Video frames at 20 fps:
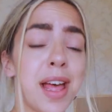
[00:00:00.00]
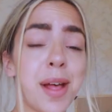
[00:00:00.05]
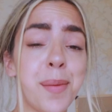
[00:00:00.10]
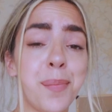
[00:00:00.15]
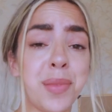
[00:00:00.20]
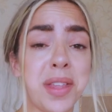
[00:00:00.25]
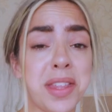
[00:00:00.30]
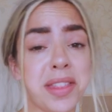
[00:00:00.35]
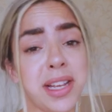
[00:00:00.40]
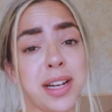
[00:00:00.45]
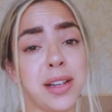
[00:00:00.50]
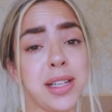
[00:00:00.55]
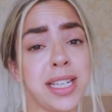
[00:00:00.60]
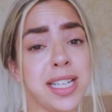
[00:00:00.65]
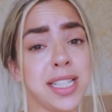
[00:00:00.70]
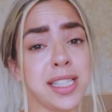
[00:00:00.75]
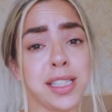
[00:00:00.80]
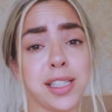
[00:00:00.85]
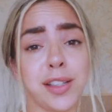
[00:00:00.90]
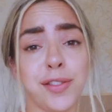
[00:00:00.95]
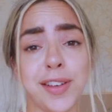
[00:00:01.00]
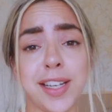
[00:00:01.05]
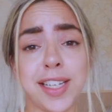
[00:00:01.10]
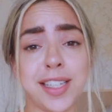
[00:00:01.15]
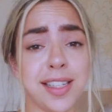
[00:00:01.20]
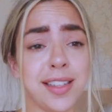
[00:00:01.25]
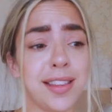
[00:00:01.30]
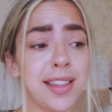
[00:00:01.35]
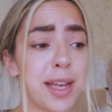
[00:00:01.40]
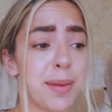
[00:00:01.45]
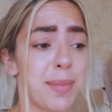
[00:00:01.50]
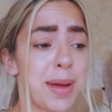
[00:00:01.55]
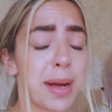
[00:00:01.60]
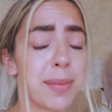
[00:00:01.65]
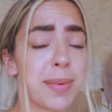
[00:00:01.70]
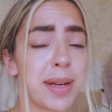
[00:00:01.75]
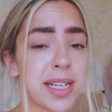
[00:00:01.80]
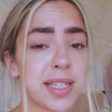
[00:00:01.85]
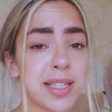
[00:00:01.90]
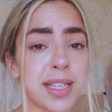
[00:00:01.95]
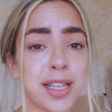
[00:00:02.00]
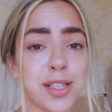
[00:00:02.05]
um, and they'll easily fit in their backpacks